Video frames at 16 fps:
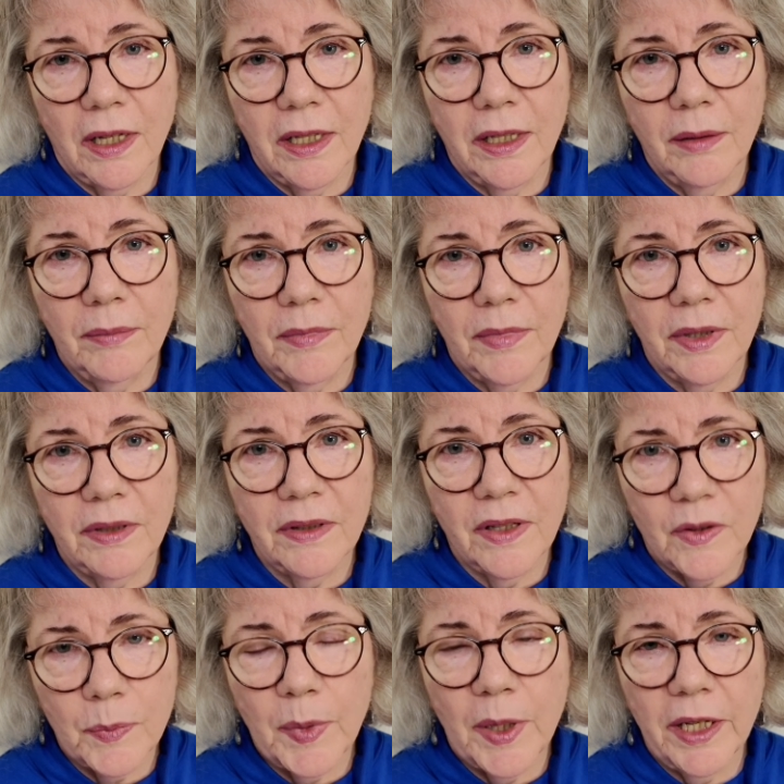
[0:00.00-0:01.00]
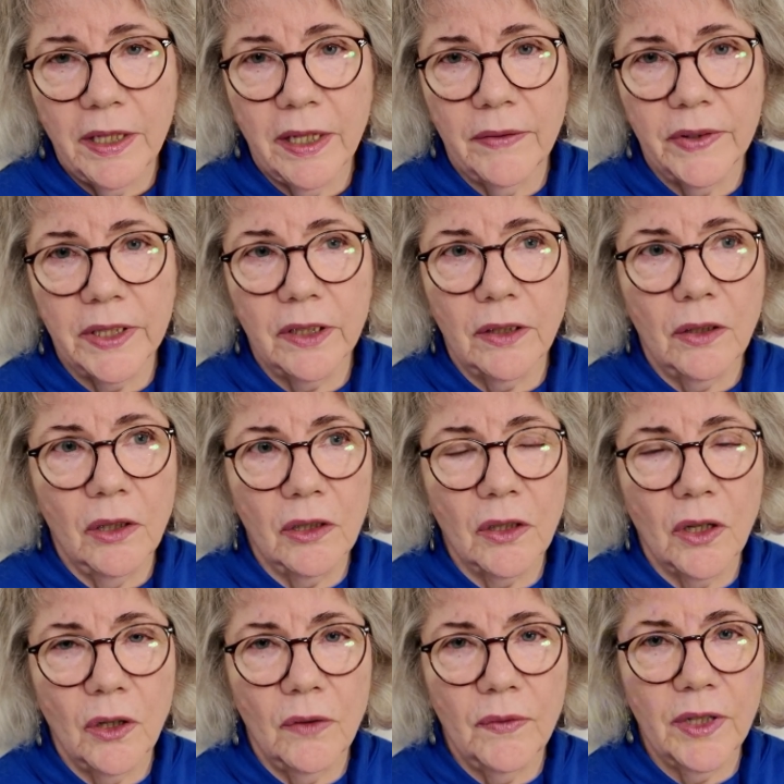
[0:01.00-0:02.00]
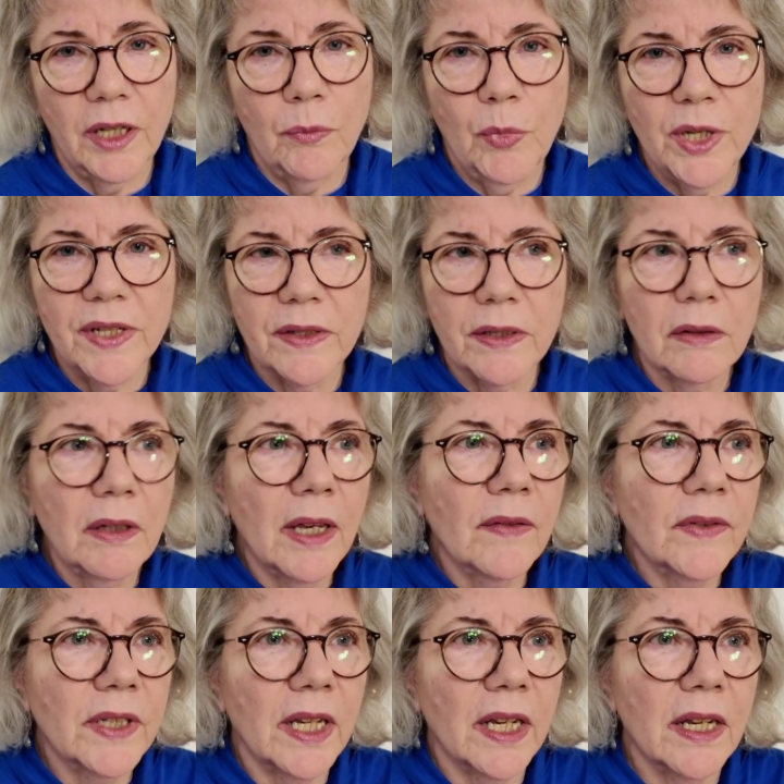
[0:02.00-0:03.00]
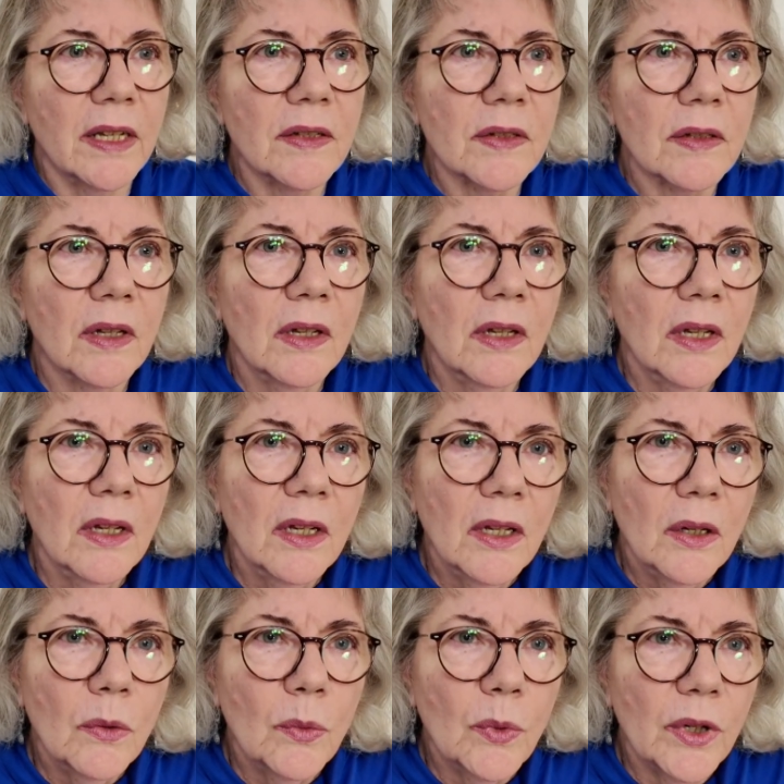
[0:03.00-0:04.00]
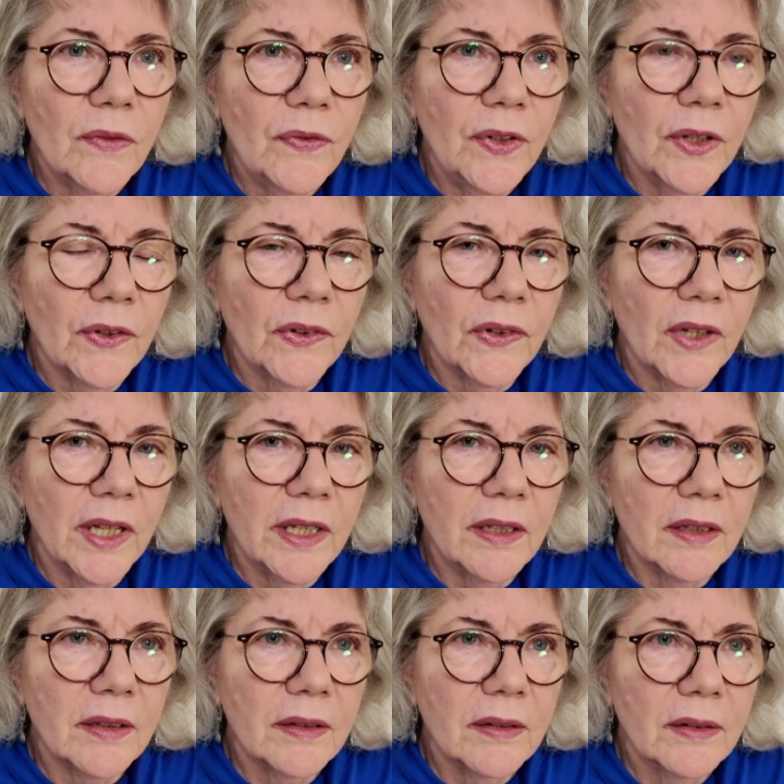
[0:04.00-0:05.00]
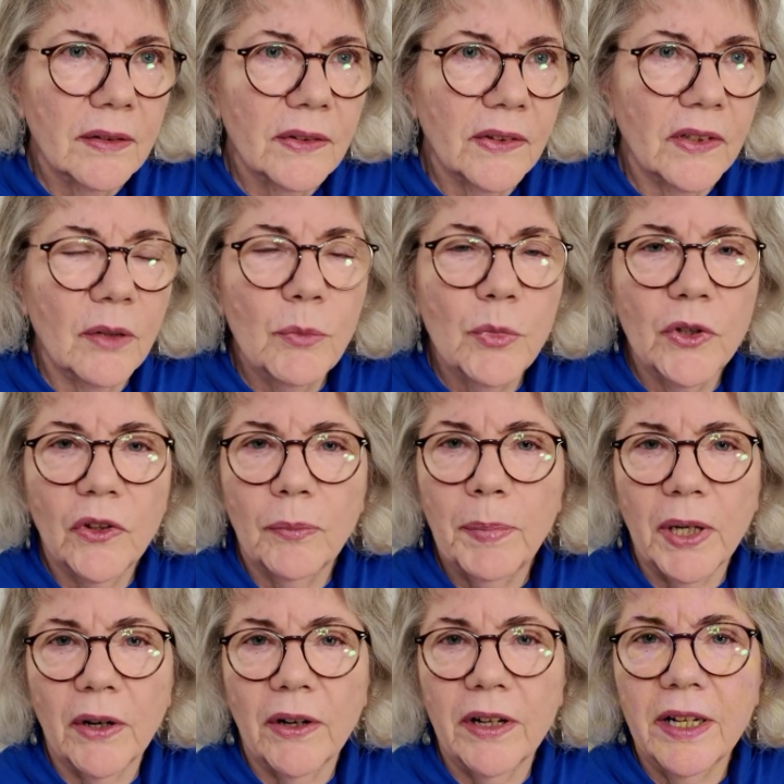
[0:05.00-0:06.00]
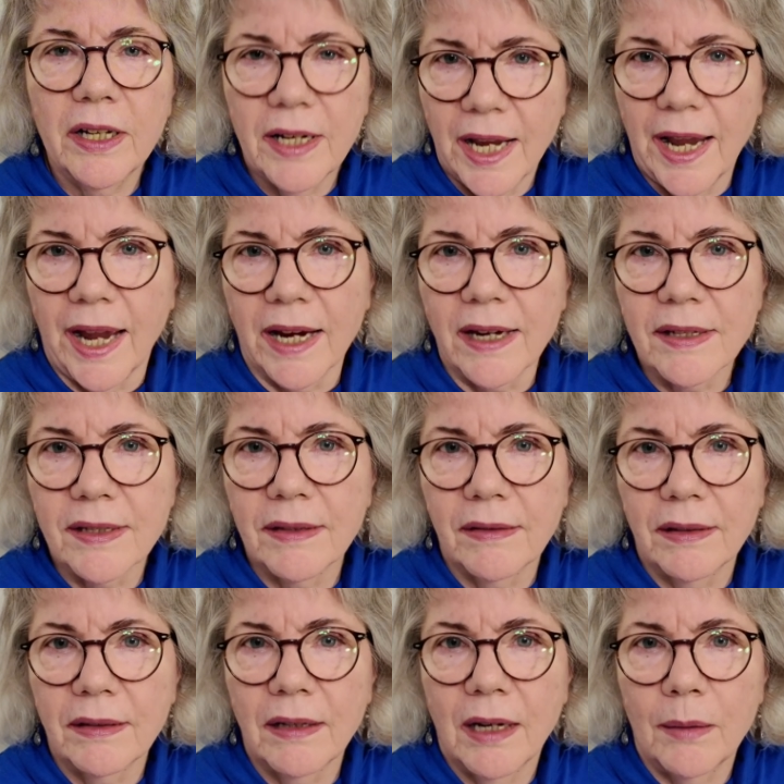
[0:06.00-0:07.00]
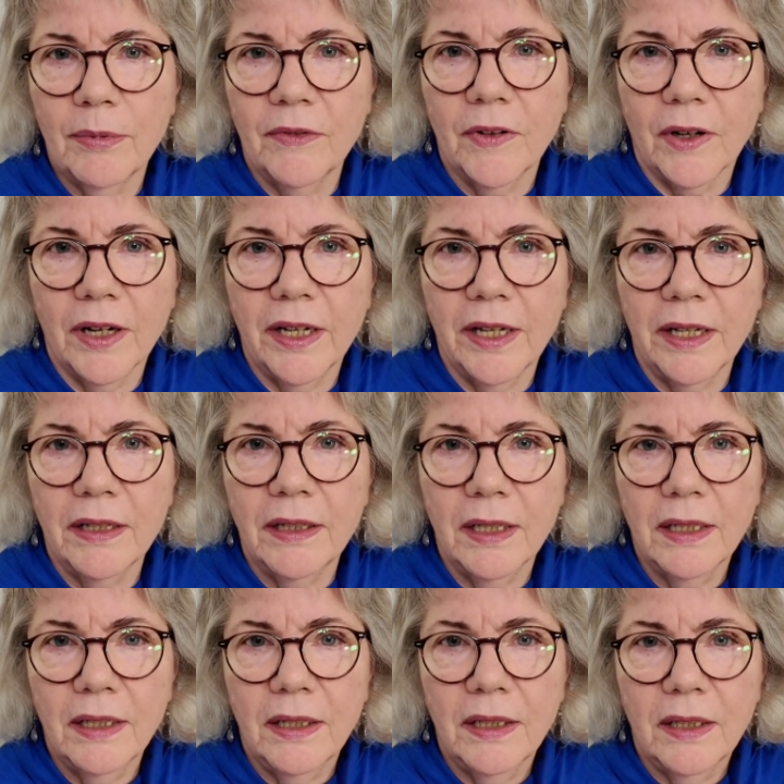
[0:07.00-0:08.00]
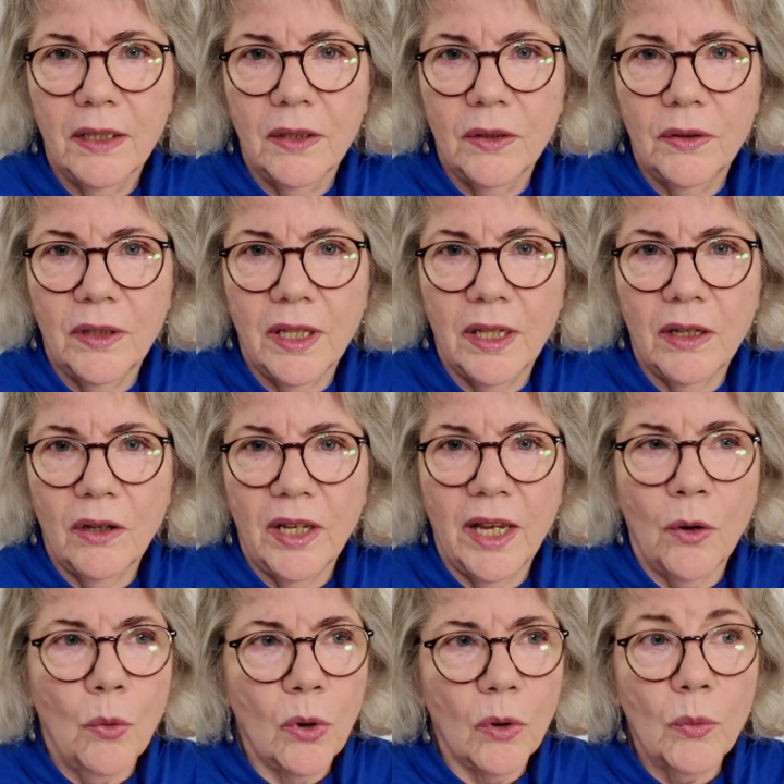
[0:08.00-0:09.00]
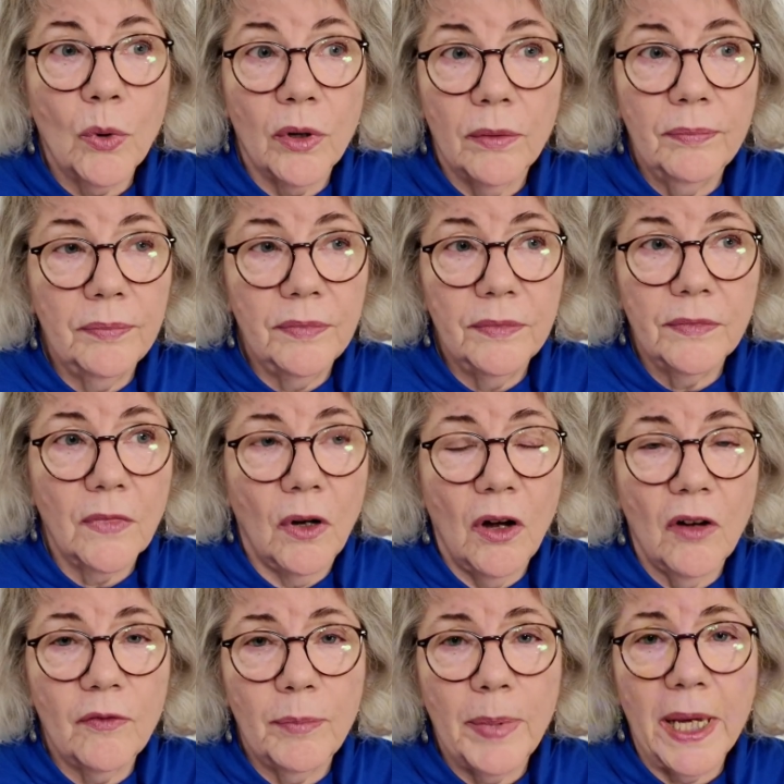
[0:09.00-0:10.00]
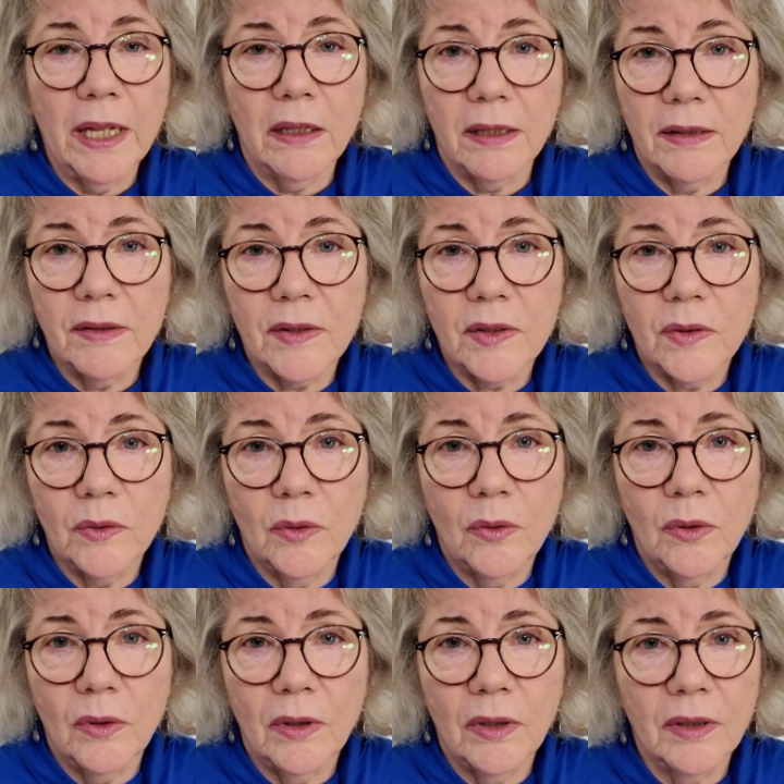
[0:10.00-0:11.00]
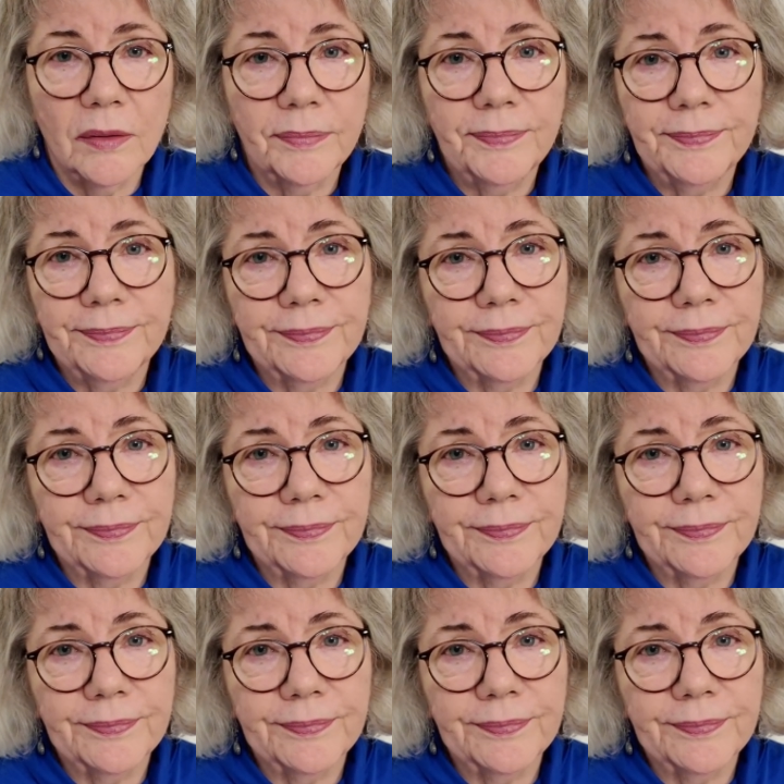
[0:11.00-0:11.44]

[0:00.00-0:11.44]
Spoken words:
I am, despite having the long COVID, and we still have days where it feels like someone's buried an axe in the top of our head, or we're off balance, or